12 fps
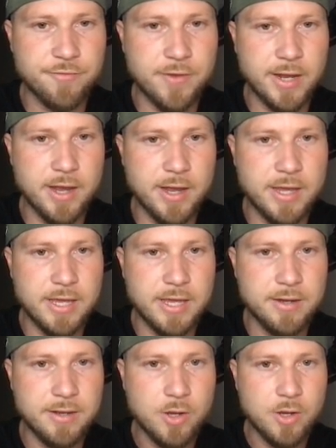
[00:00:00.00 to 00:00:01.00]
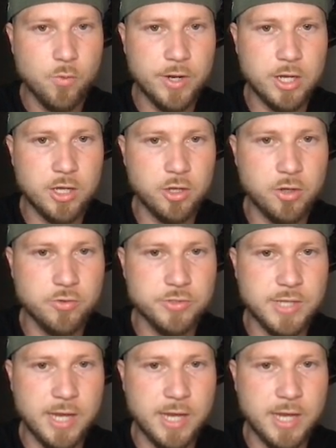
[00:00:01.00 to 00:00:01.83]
if I got in when it closed,